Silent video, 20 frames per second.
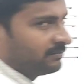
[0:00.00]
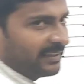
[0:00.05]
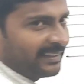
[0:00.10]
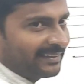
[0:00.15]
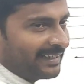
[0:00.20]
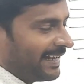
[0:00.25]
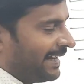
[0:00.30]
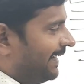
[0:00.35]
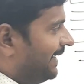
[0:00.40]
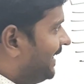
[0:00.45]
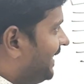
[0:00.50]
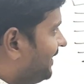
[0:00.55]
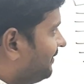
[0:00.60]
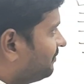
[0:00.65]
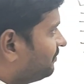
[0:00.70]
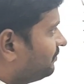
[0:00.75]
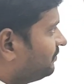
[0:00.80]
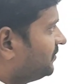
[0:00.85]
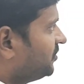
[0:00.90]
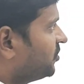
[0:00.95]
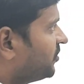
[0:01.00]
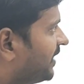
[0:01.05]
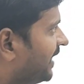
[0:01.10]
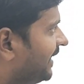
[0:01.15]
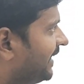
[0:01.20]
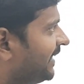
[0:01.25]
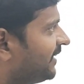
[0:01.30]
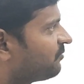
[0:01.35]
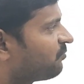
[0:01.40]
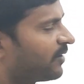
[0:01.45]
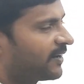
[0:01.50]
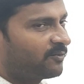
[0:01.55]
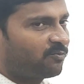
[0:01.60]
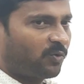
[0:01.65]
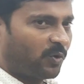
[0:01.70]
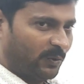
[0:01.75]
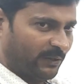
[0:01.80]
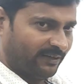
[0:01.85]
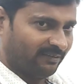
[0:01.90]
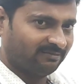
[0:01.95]
In the heading. You get it, one
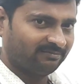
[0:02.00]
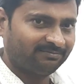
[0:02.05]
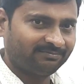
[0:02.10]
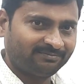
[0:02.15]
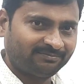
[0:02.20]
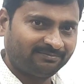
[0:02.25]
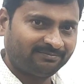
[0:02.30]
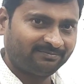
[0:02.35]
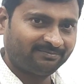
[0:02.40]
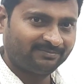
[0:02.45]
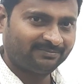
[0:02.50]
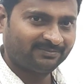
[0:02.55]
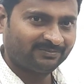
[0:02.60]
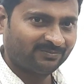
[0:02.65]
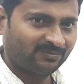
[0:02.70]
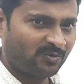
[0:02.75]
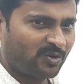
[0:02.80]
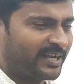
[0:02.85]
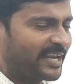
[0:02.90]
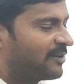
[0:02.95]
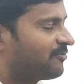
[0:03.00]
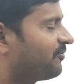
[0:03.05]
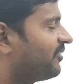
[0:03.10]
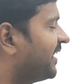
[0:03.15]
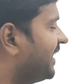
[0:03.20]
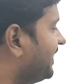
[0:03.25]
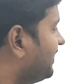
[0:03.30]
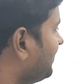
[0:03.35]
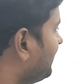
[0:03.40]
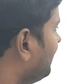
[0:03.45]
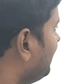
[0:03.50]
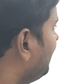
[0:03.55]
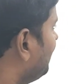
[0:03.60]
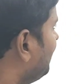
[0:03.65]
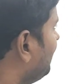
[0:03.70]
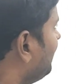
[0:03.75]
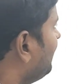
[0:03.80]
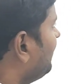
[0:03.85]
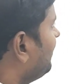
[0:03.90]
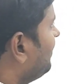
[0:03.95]
word. Okay, fine.
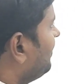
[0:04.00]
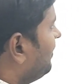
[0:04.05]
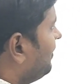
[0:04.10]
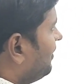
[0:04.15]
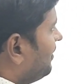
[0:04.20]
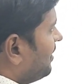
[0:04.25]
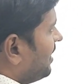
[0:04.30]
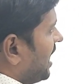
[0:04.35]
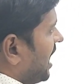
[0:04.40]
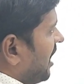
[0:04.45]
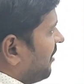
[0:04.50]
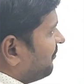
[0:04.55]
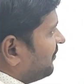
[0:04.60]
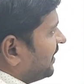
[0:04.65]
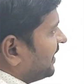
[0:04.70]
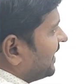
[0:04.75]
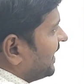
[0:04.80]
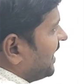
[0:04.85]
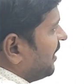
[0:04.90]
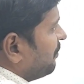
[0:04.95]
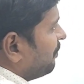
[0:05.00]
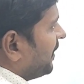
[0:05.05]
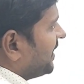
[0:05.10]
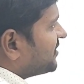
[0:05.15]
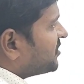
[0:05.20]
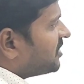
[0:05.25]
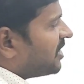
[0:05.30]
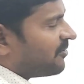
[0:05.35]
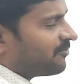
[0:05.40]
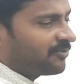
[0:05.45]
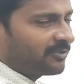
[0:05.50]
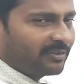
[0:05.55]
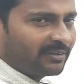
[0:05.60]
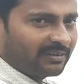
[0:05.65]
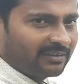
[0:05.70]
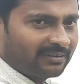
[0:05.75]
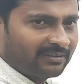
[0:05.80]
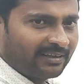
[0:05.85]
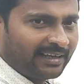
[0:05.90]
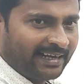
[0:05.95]
After the completion of
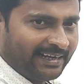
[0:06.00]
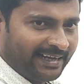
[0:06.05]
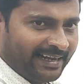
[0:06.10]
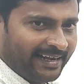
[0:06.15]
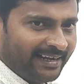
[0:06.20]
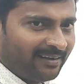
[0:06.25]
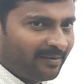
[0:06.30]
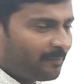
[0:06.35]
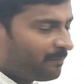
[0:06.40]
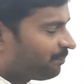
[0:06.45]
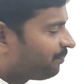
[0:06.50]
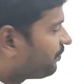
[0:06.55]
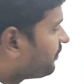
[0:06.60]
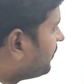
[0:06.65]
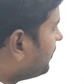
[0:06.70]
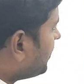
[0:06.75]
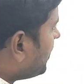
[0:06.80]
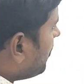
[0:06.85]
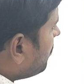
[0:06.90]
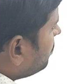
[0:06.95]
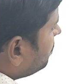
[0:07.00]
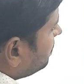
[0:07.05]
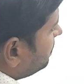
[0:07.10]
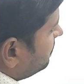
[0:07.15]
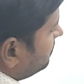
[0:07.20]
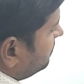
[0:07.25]
heading, now